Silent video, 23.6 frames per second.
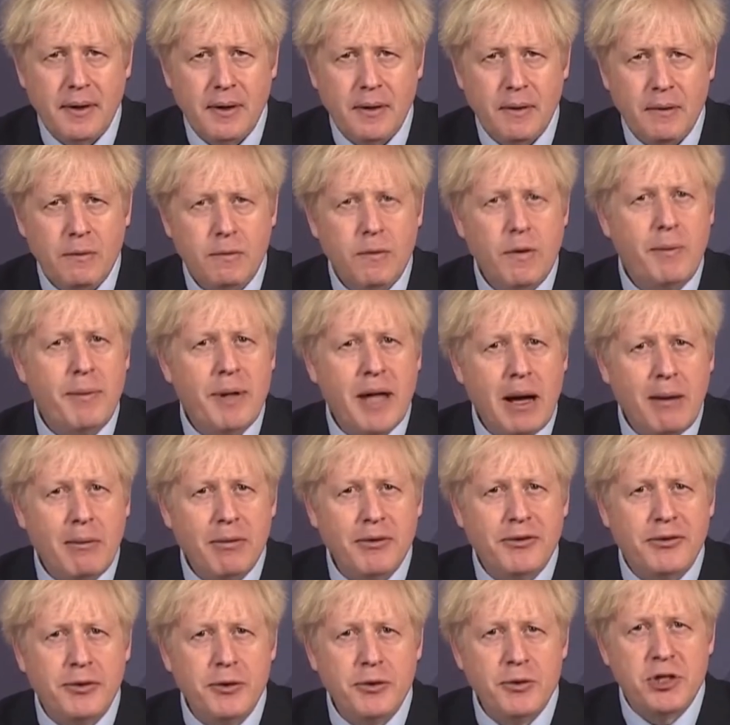We'll be able
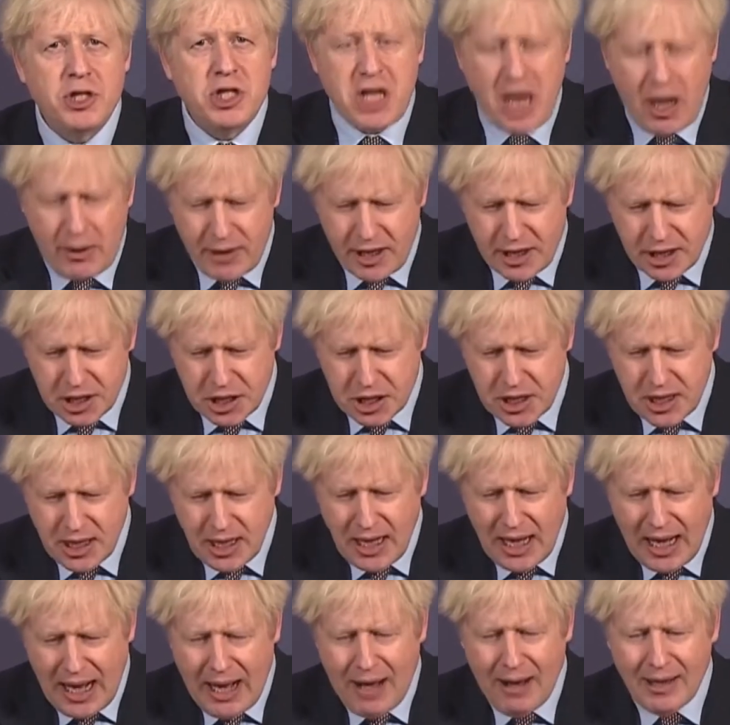to cherish
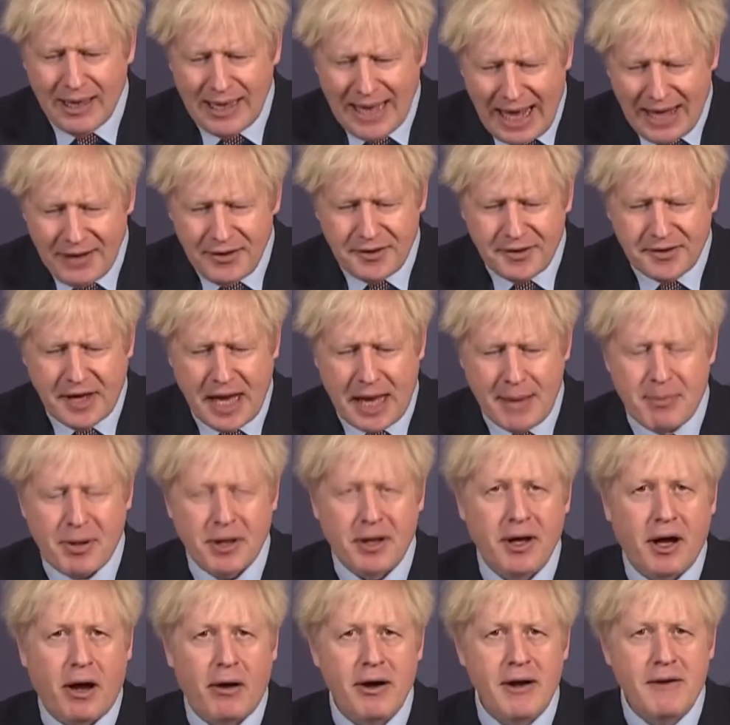our landscape and
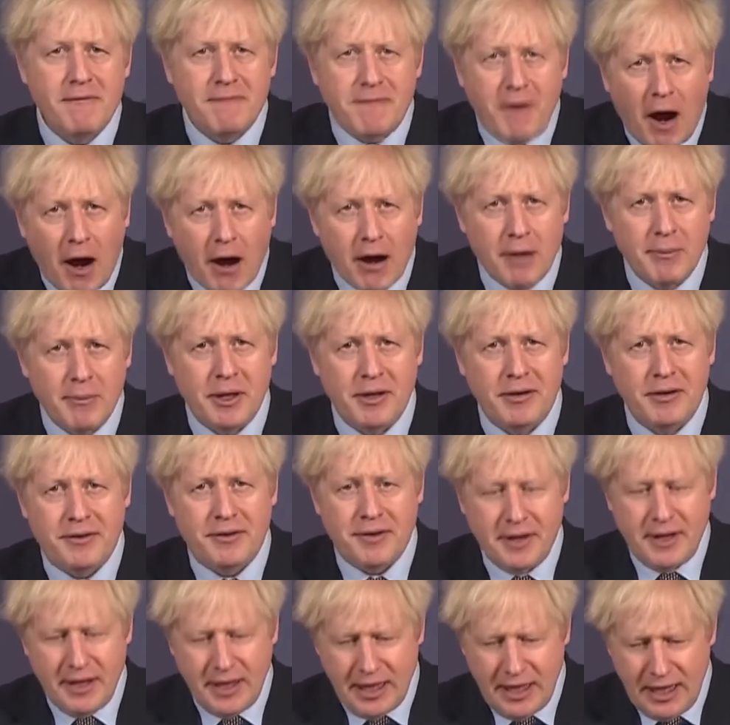our environment
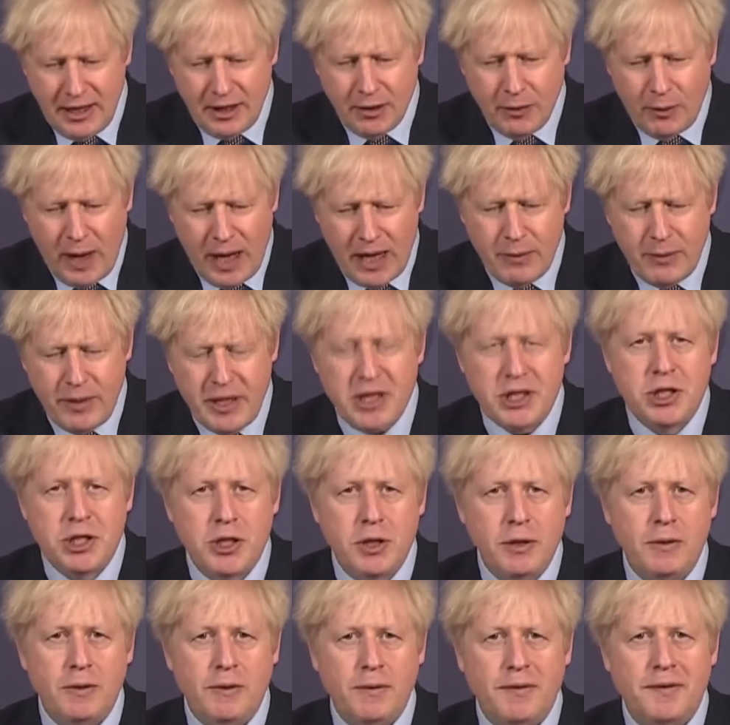in the way we
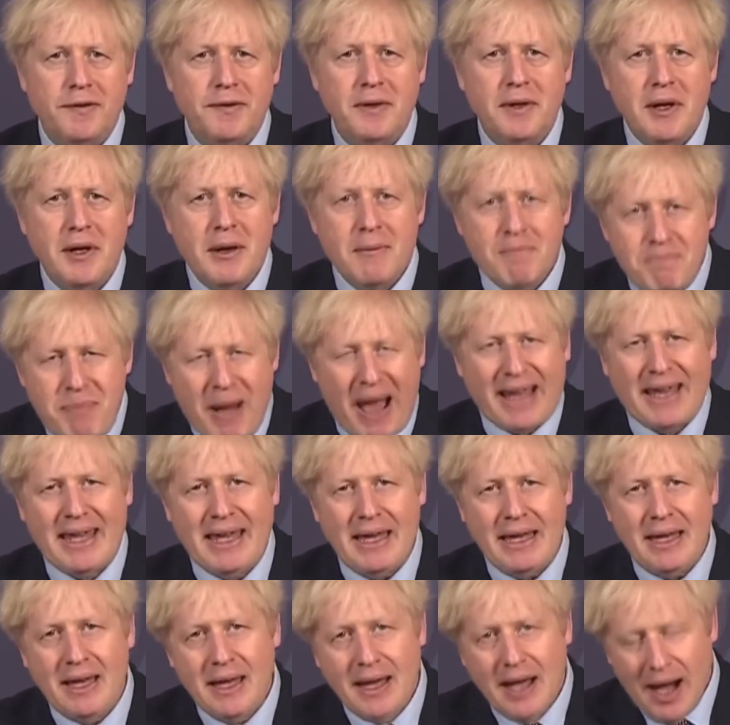choose,
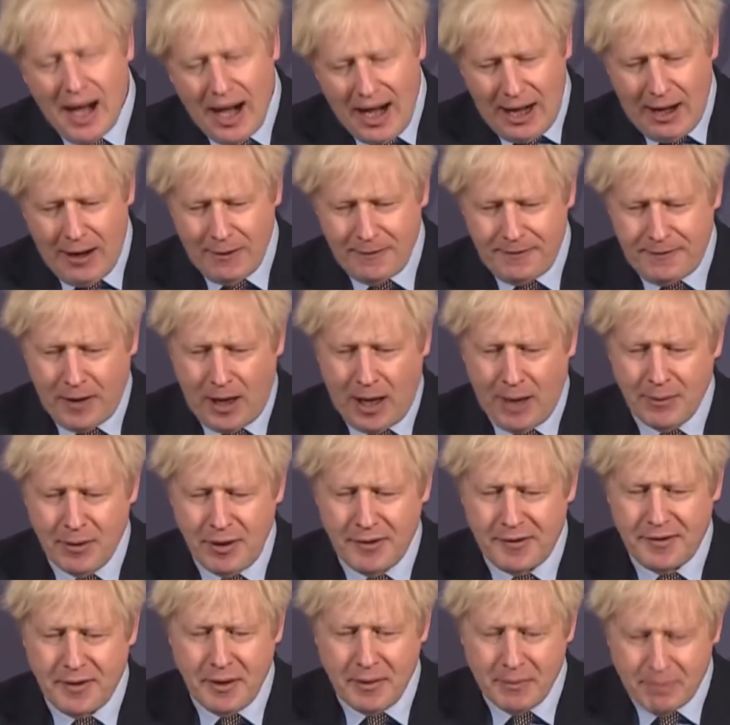backing our
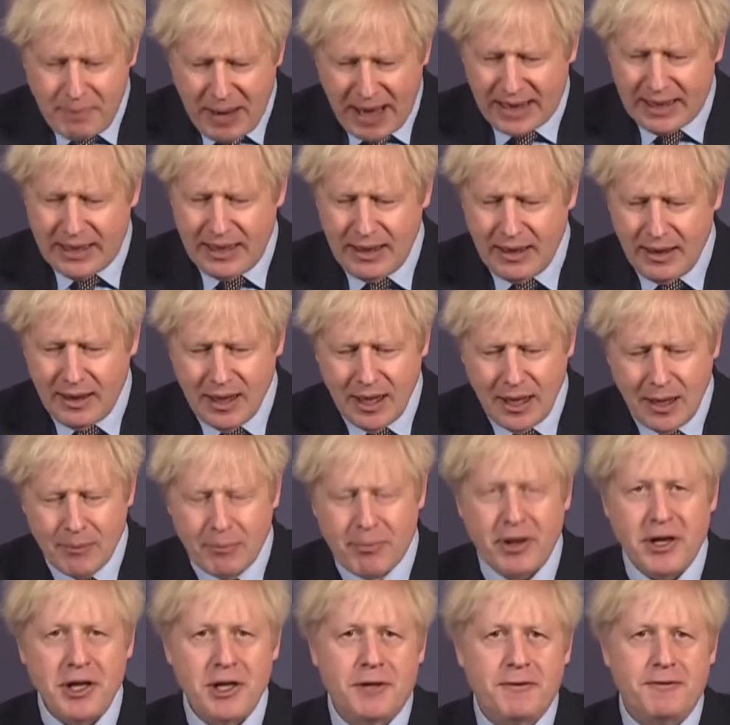farmers, backing
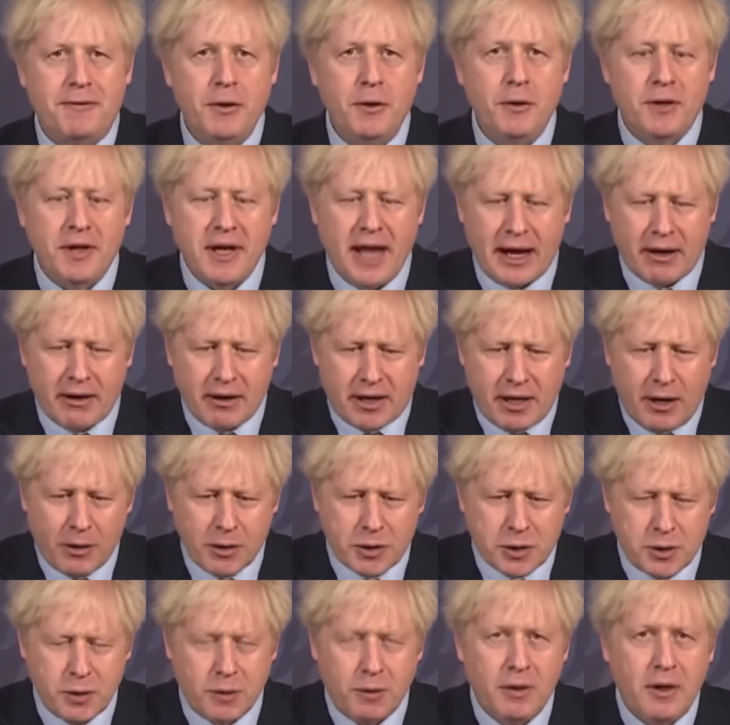British food and
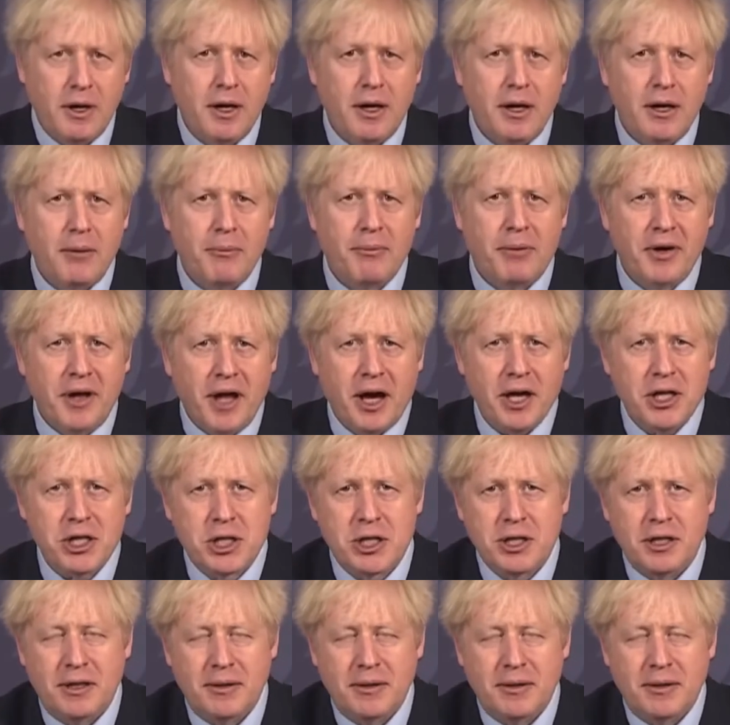agricultural production.